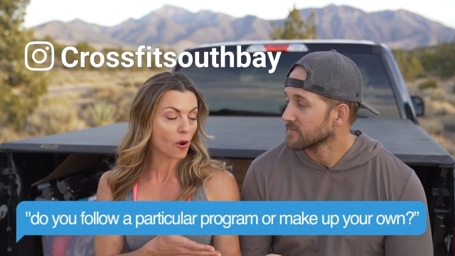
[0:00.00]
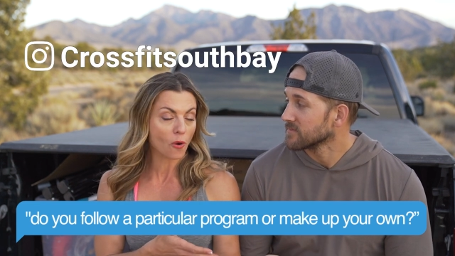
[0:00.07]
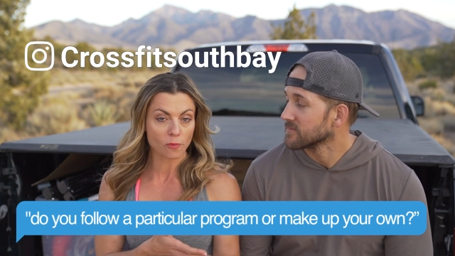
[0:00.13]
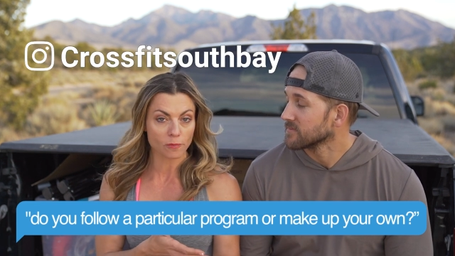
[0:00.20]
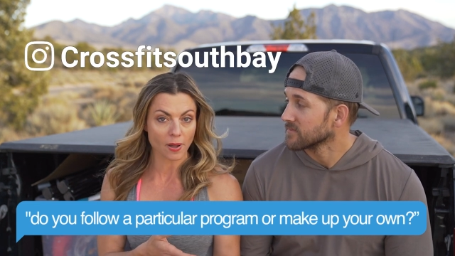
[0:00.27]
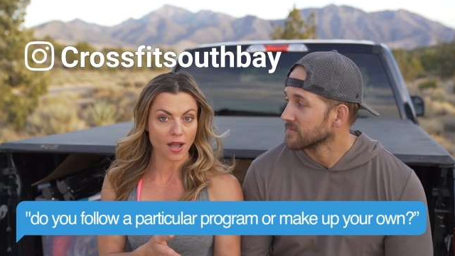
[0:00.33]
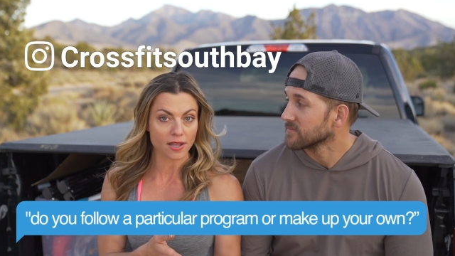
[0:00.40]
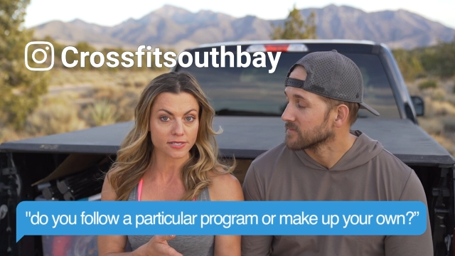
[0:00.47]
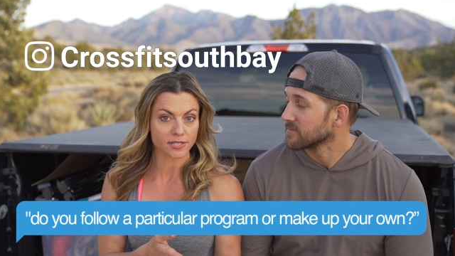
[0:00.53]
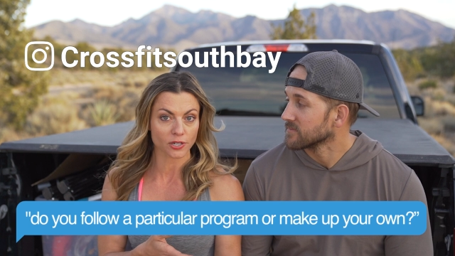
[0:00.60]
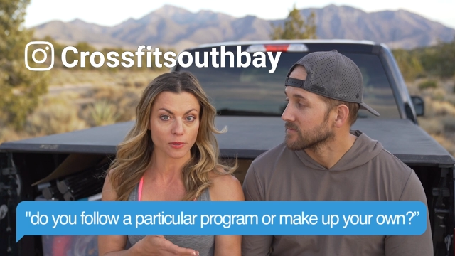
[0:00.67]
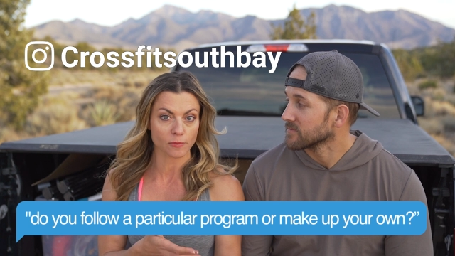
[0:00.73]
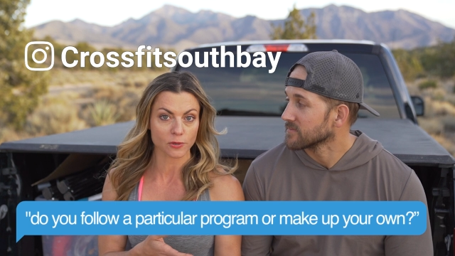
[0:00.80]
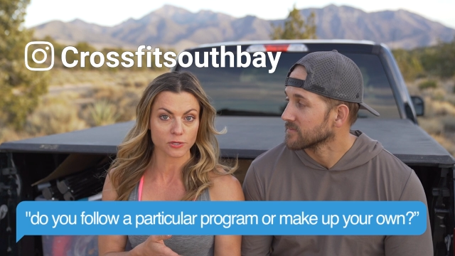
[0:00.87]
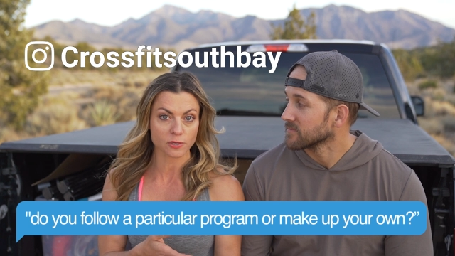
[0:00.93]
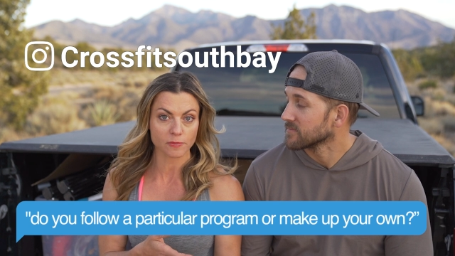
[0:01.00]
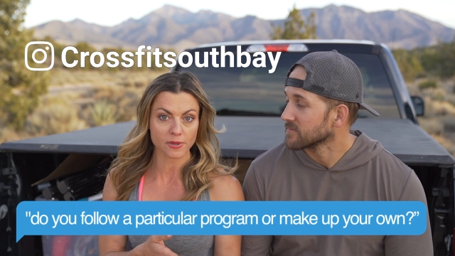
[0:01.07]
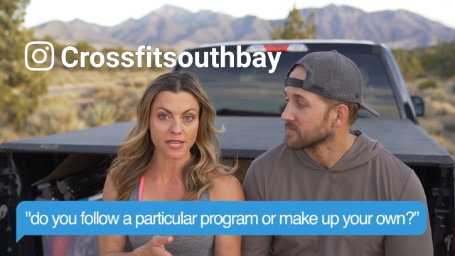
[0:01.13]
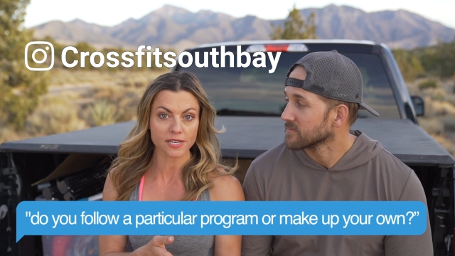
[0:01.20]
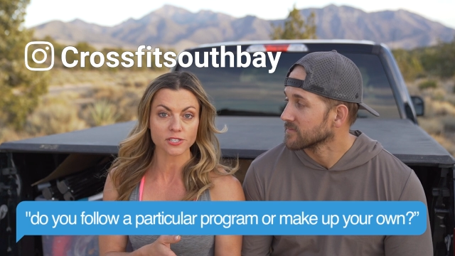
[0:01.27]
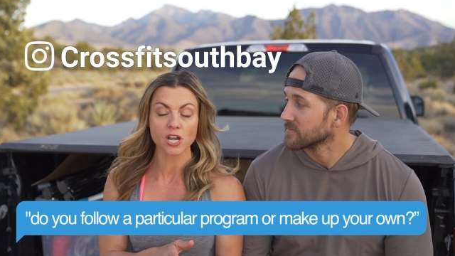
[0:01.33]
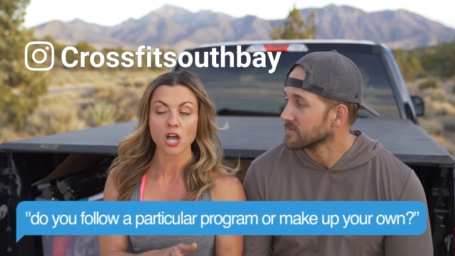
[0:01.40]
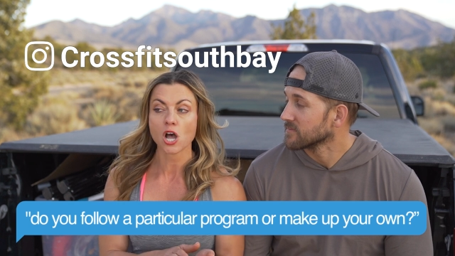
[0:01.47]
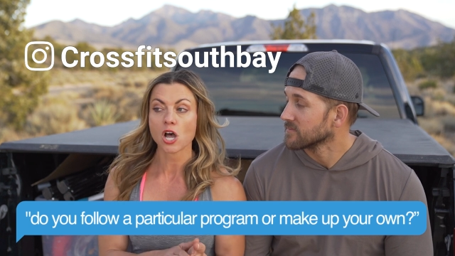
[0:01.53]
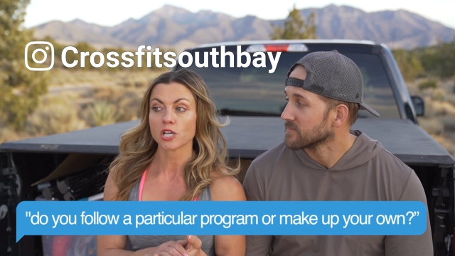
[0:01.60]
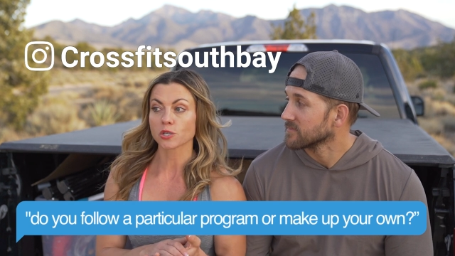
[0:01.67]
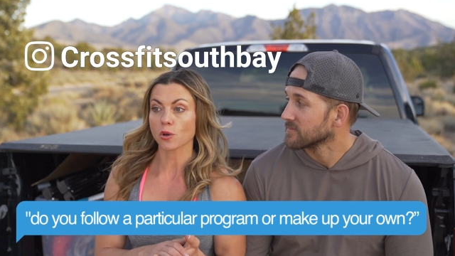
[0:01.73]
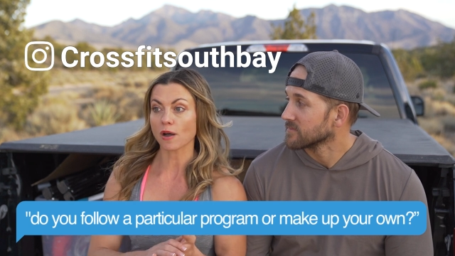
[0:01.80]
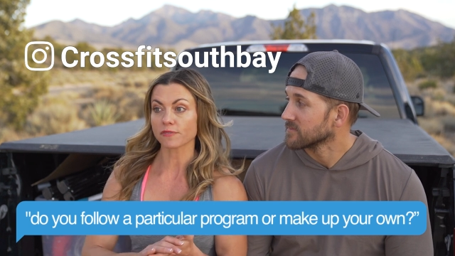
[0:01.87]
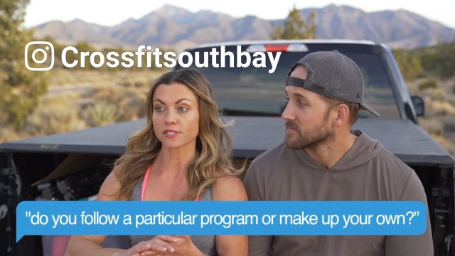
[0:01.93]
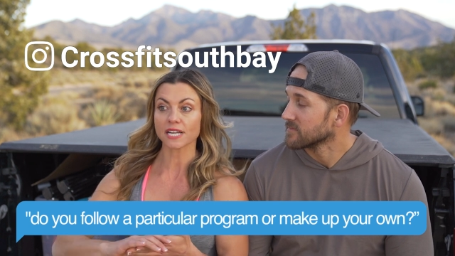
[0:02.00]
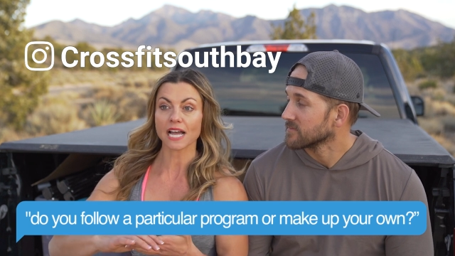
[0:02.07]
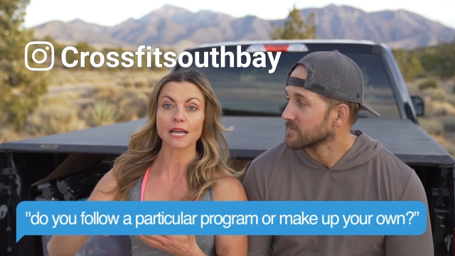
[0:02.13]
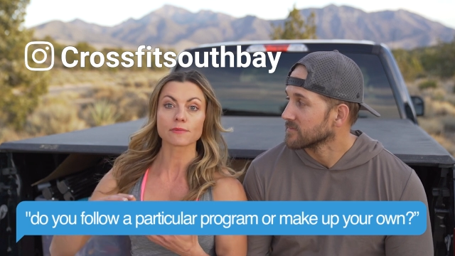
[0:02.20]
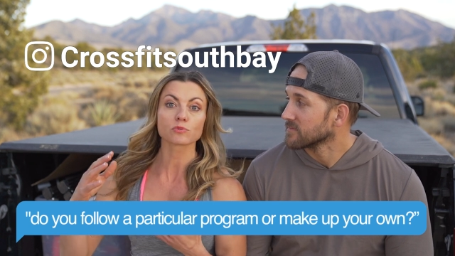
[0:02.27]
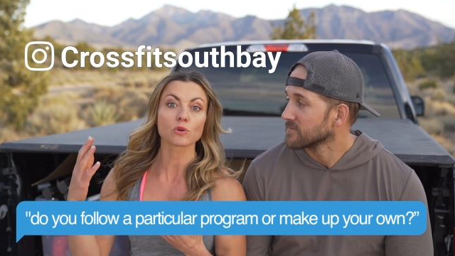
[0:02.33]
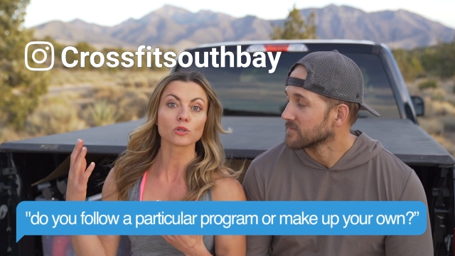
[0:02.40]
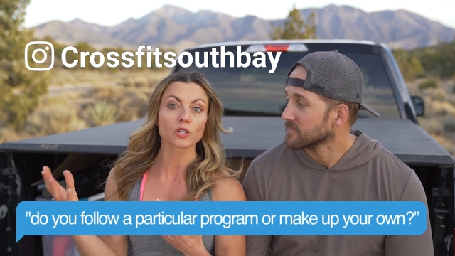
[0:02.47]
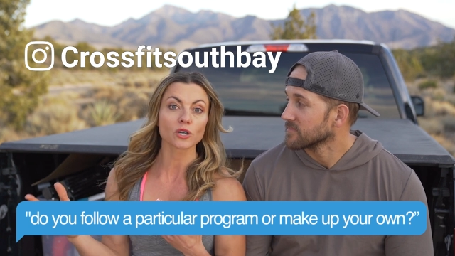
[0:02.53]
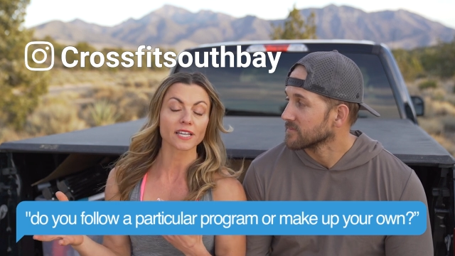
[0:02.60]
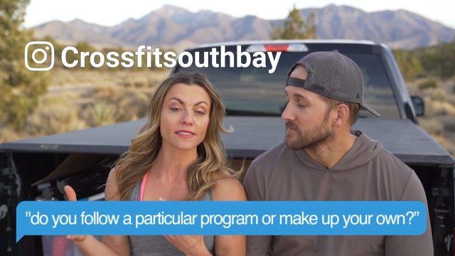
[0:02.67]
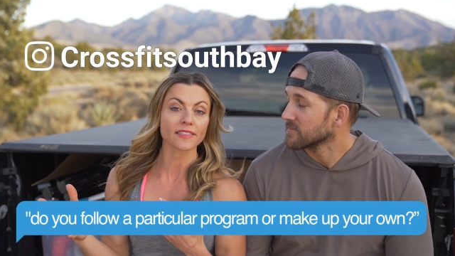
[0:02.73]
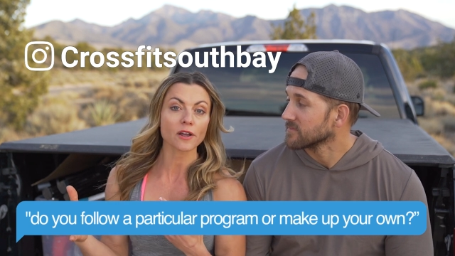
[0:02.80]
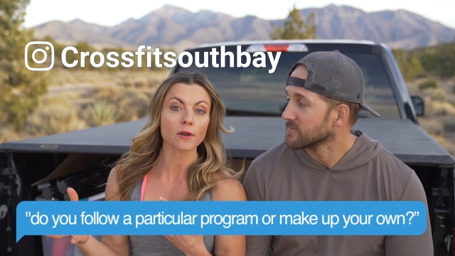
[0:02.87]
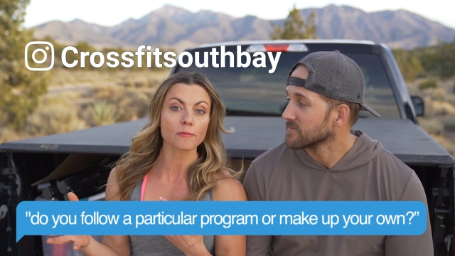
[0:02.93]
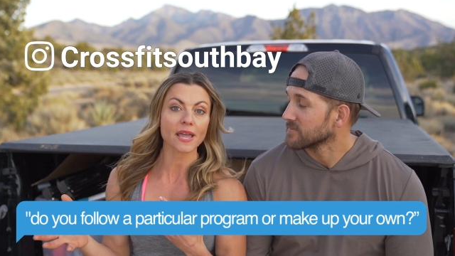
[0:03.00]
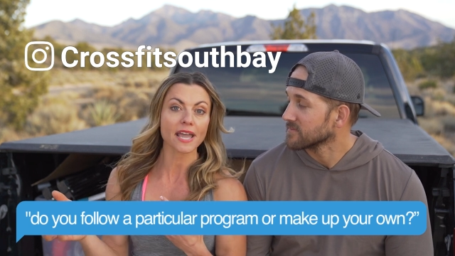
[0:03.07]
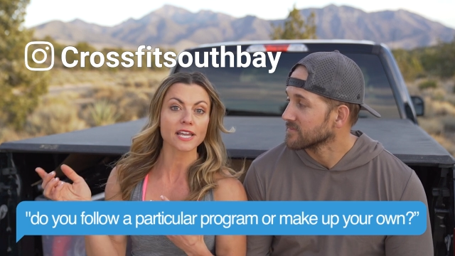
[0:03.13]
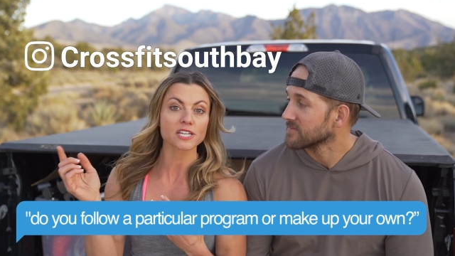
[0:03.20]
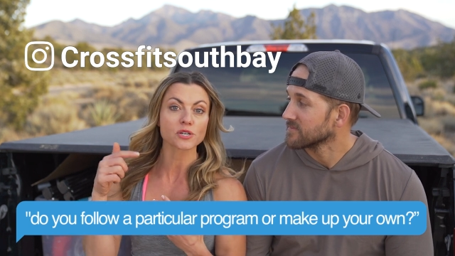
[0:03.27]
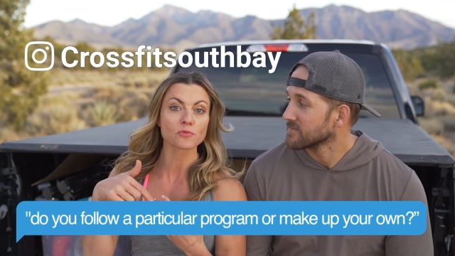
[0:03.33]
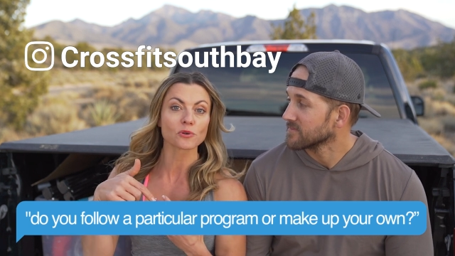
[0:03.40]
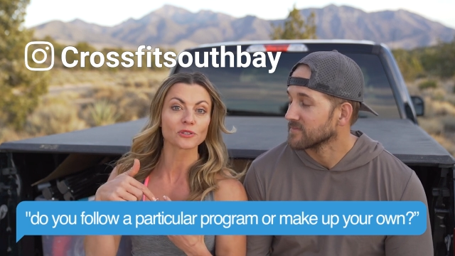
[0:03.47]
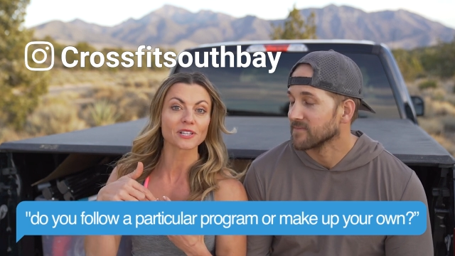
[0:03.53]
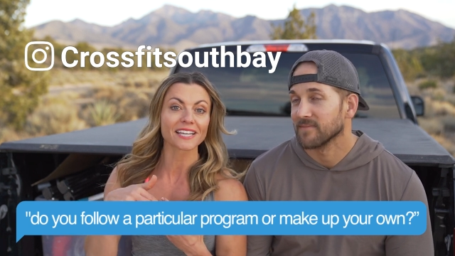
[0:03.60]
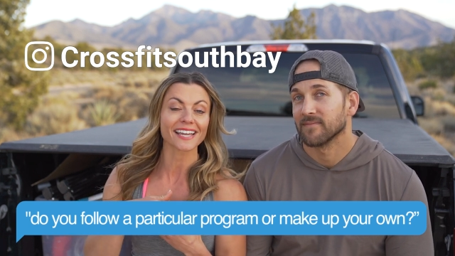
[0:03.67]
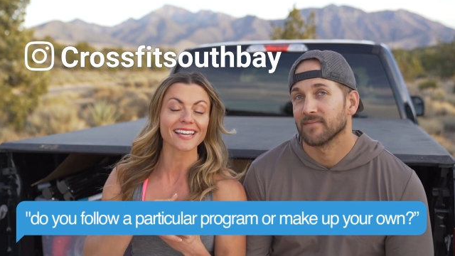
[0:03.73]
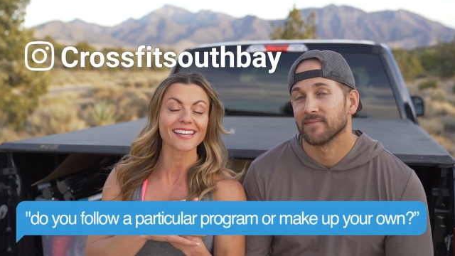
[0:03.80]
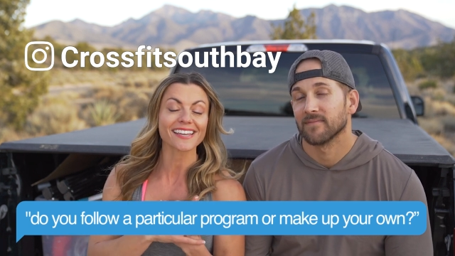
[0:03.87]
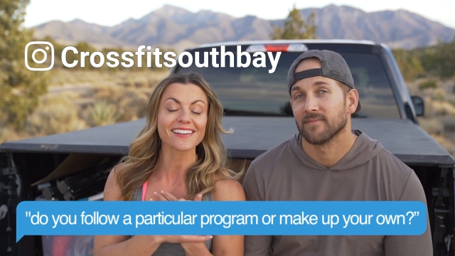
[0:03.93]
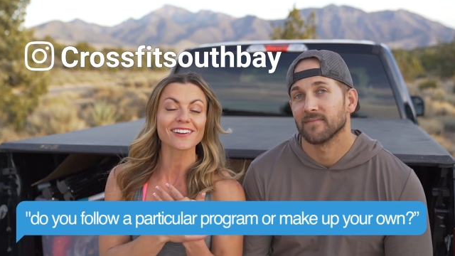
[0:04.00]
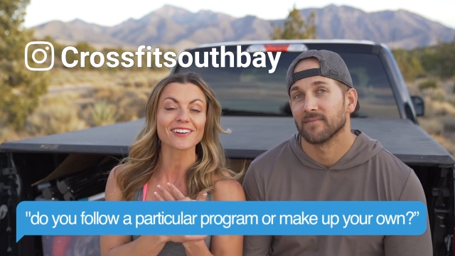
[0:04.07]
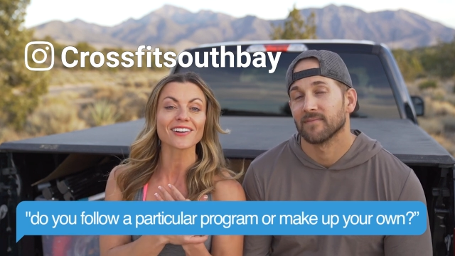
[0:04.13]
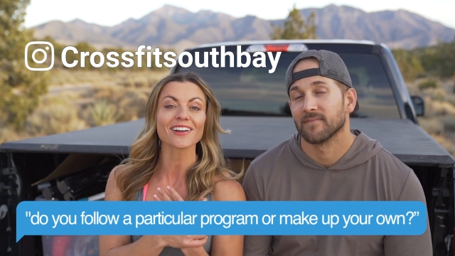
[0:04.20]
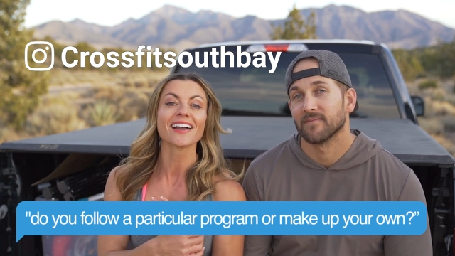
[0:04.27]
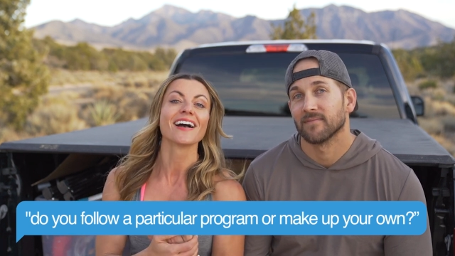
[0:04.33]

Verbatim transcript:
Speaker 1: home box in Hermosa Beach. So oftentimes we'll look at their page and we'll link it here